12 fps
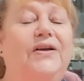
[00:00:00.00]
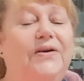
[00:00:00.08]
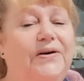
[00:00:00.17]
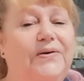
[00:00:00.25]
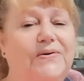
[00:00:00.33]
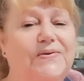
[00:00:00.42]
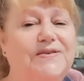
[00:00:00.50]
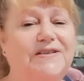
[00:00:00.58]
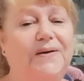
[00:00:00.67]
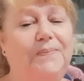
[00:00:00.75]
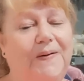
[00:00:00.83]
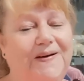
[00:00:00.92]
You can
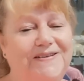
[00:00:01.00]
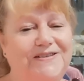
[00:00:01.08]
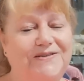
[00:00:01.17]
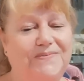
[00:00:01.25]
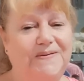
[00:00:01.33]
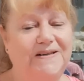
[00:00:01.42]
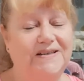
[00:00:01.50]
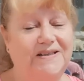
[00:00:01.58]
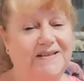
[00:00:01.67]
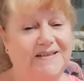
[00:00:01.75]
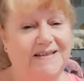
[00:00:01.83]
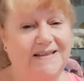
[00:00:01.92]
also post your
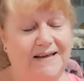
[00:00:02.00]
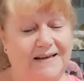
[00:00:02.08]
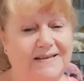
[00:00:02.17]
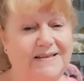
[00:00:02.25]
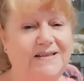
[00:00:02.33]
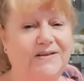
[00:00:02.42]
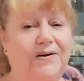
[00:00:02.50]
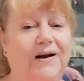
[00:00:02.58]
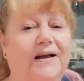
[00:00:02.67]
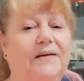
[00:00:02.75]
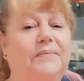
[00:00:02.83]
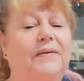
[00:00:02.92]
pictures to
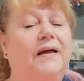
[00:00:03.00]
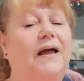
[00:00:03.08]
Instagram,